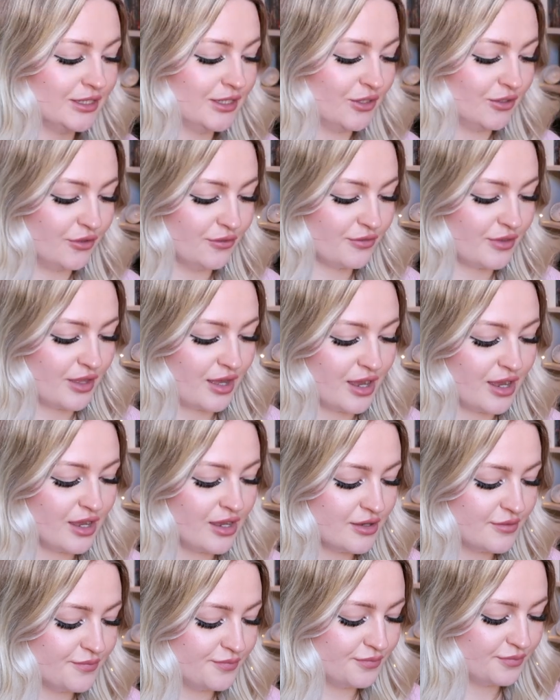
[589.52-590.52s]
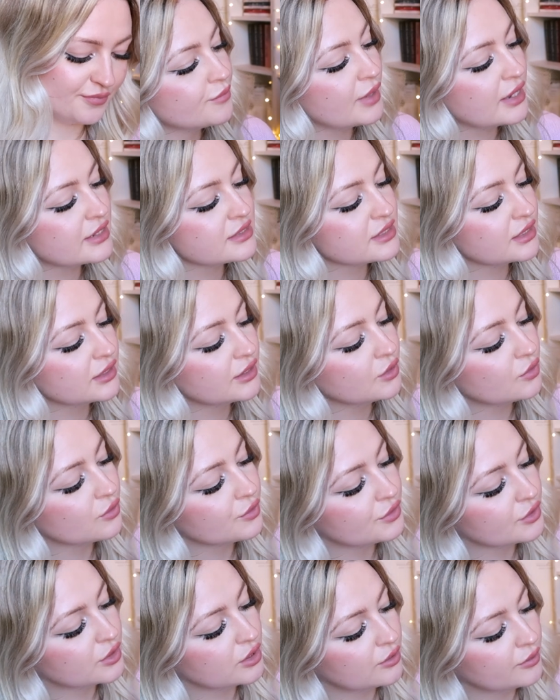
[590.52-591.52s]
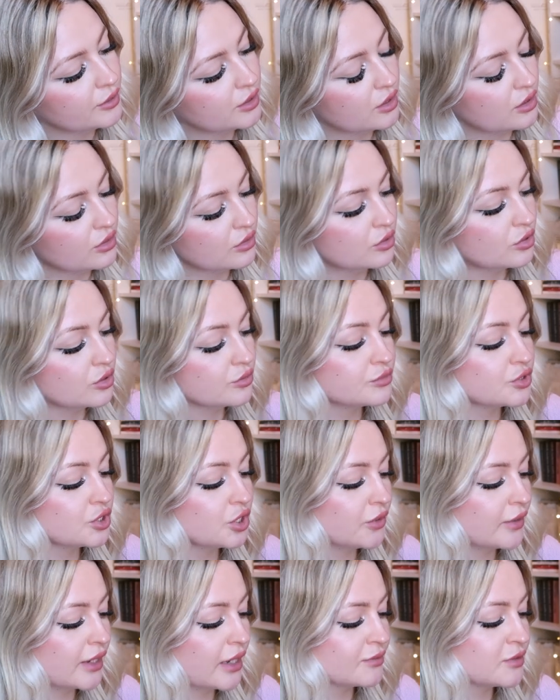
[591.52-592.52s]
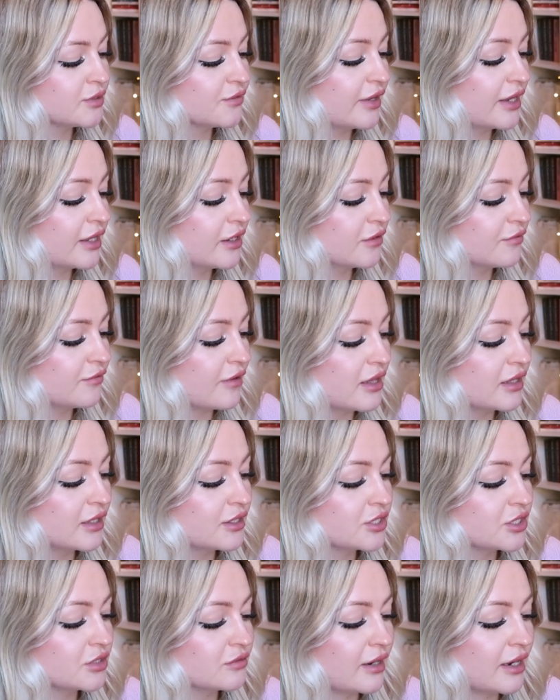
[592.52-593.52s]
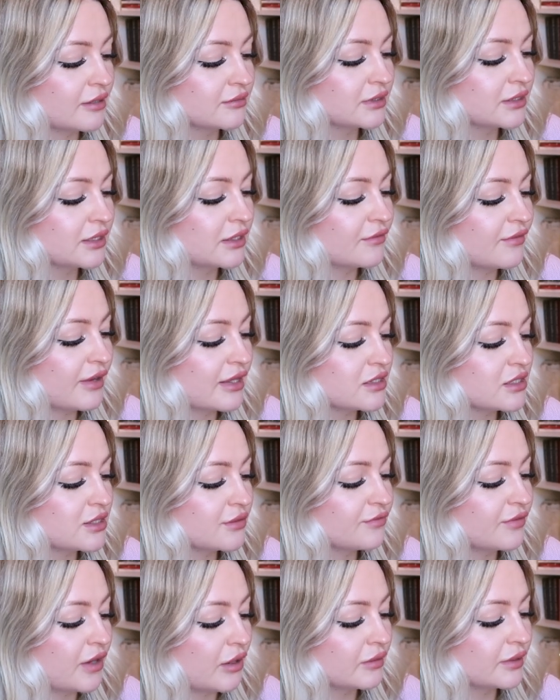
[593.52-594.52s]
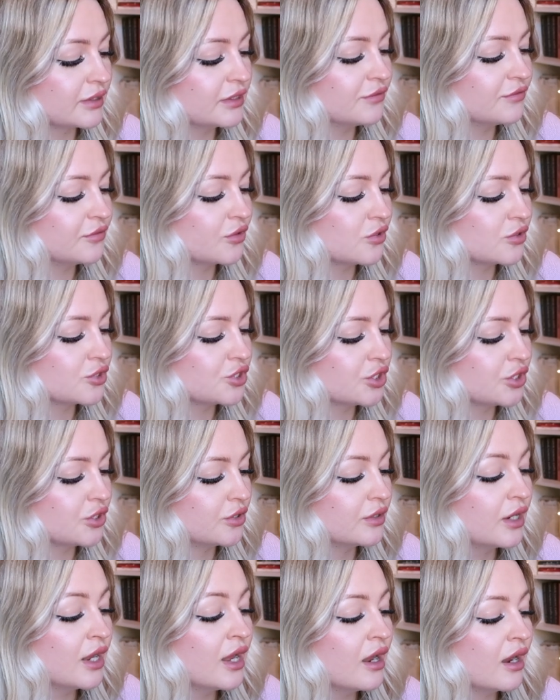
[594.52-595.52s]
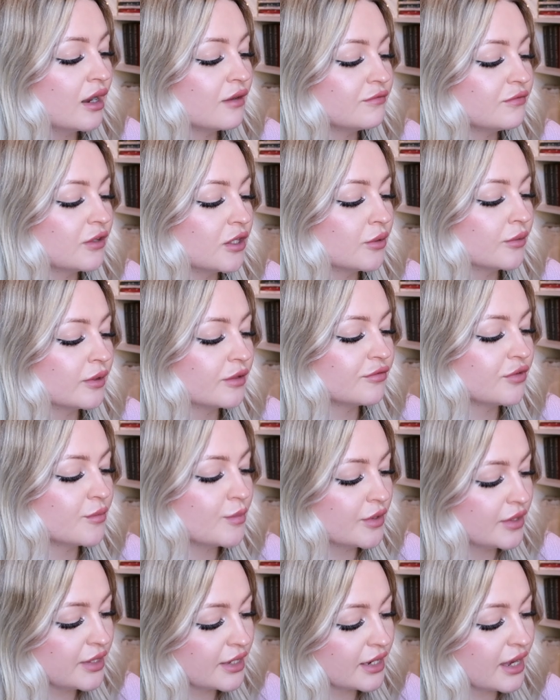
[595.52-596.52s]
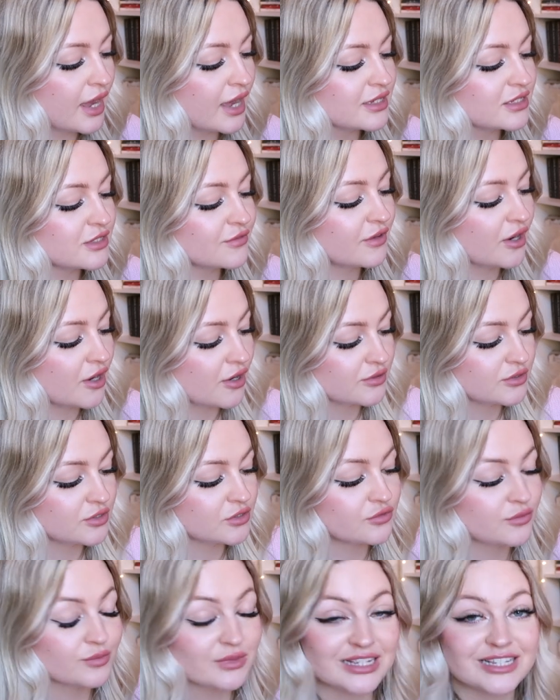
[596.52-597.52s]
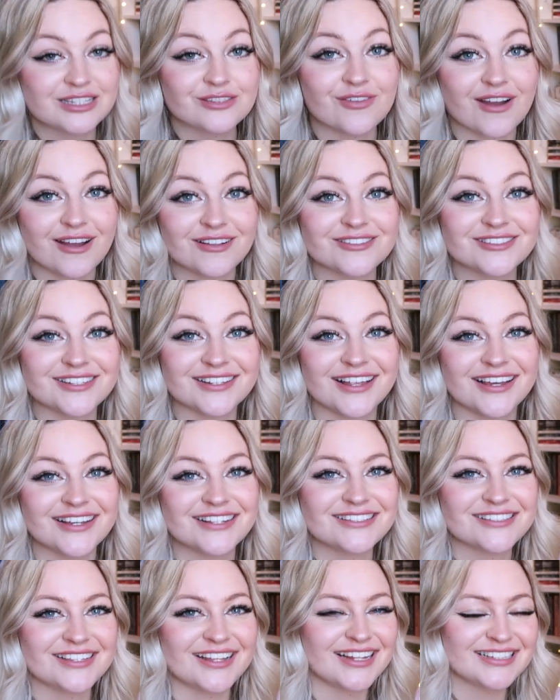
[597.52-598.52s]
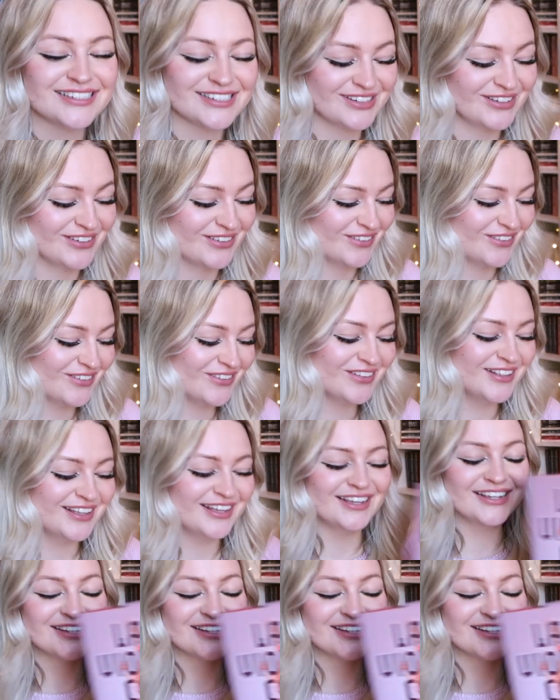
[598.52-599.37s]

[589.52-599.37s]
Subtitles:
love that. From best-selling author Chloe Gong come two captivating novellas surrounding the events of Foul Lady Fortune and following a familiar cast of characters from These Violent Delights. So that's cool.